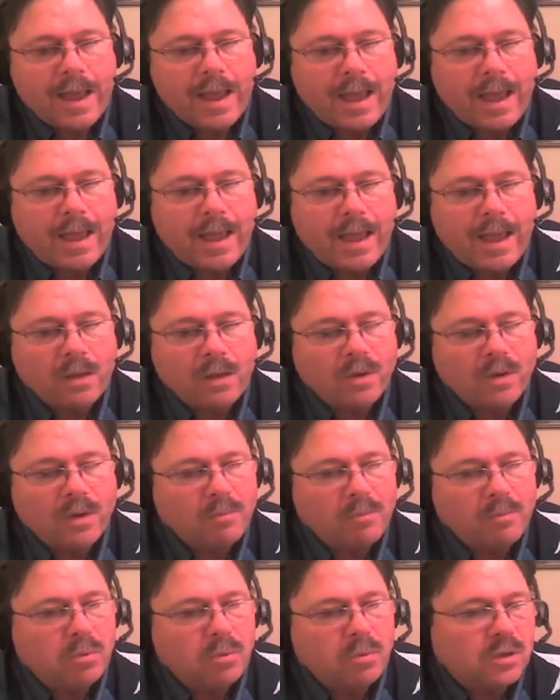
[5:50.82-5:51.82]
And when
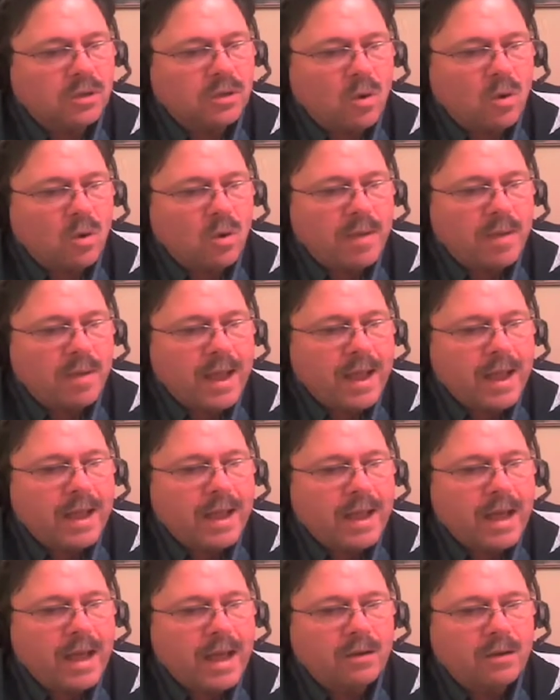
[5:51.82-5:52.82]
I pulled the cord
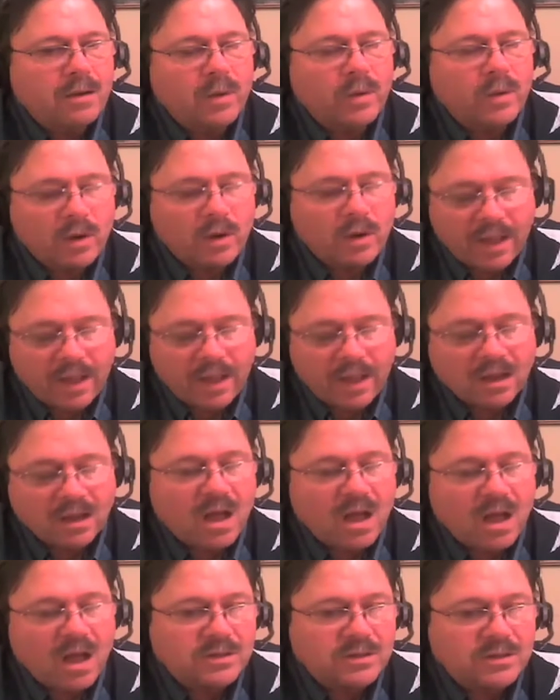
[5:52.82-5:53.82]
back out, we had already had a
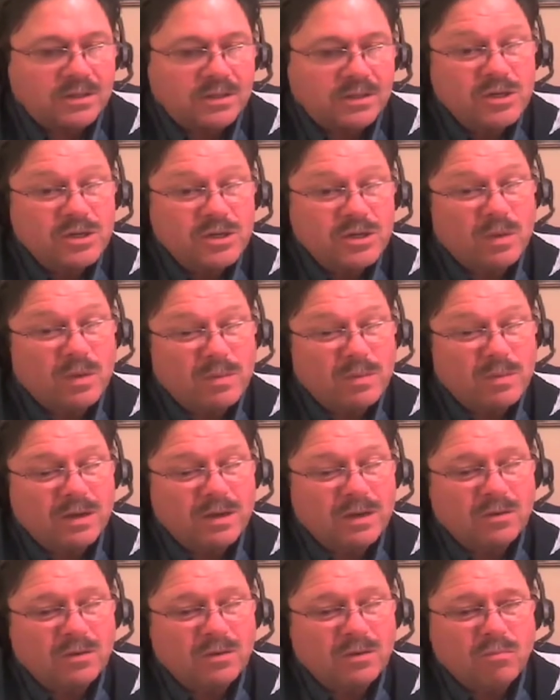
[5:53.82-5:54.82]
conversation with him and
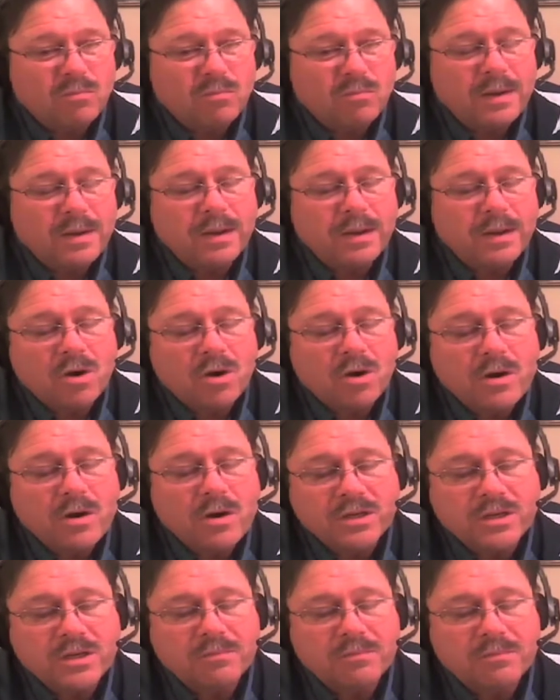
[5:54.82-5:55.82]
it
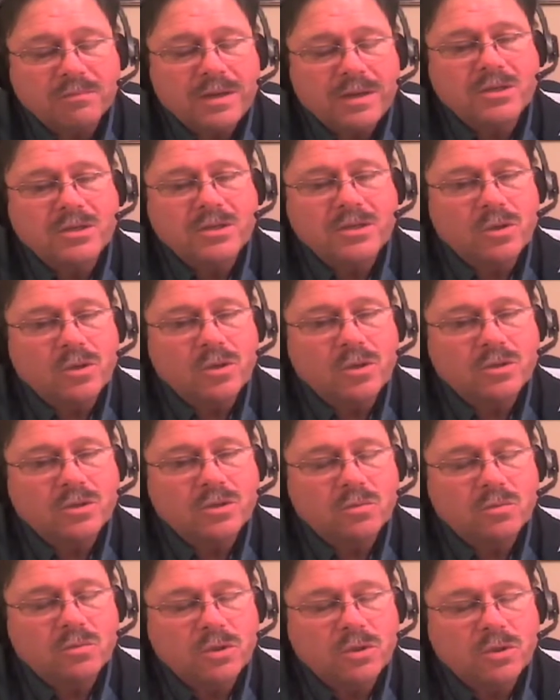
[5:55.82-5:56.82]
encouraged him, please don't use
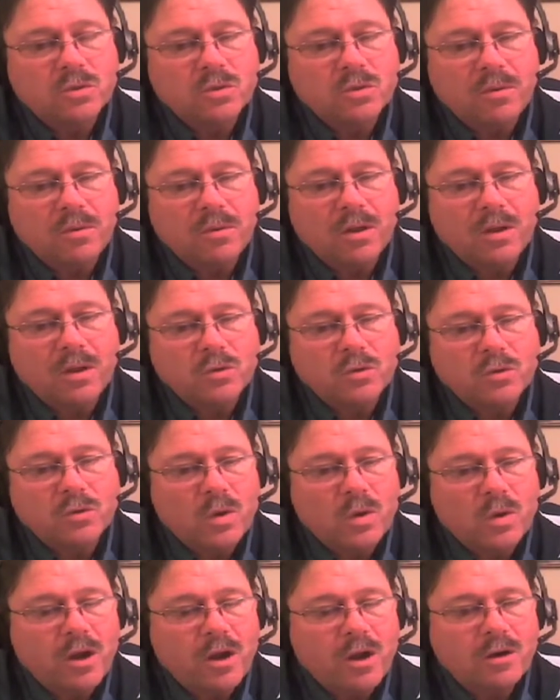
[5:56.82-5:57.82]
this reducer plug to
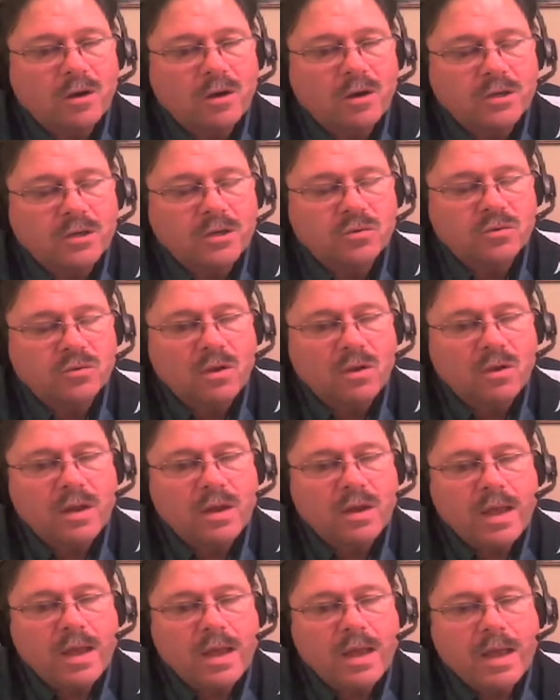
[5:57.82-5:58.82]
run your air conditioner
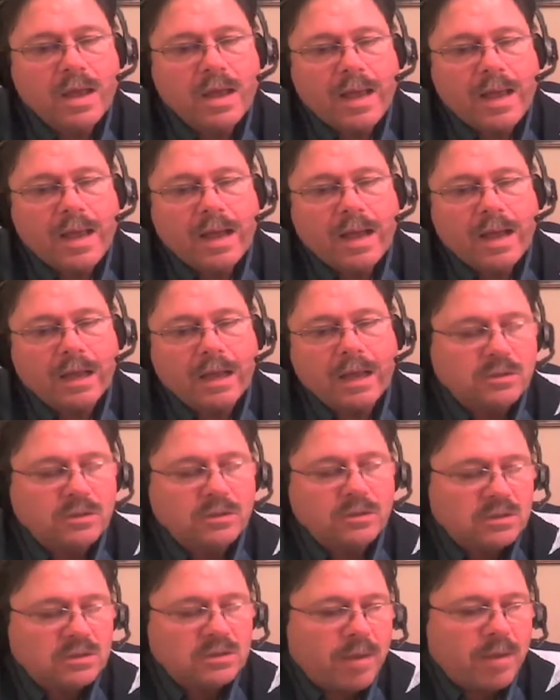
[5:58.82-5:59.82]
on. It
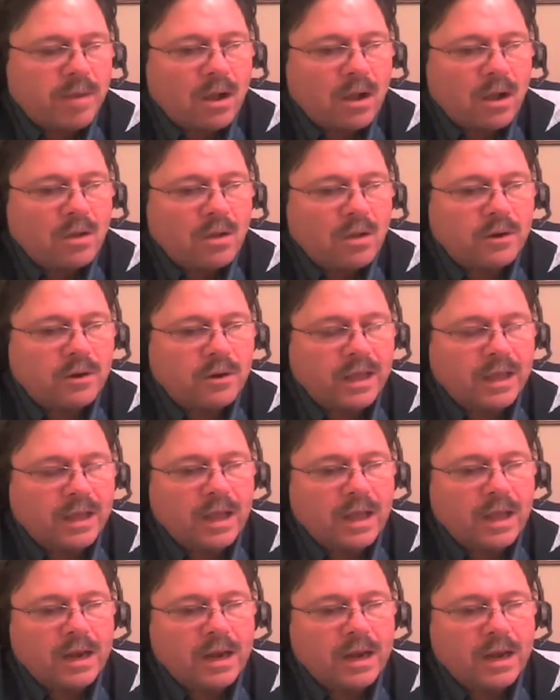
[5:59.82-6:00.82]
was back on there
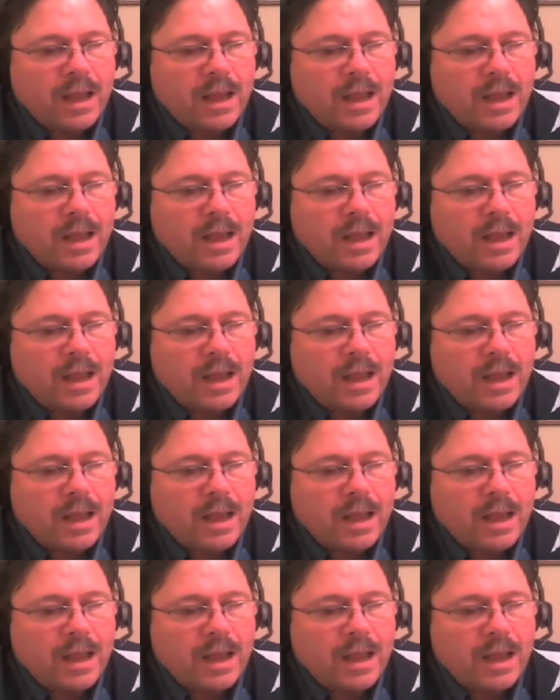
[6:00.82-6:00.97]
again.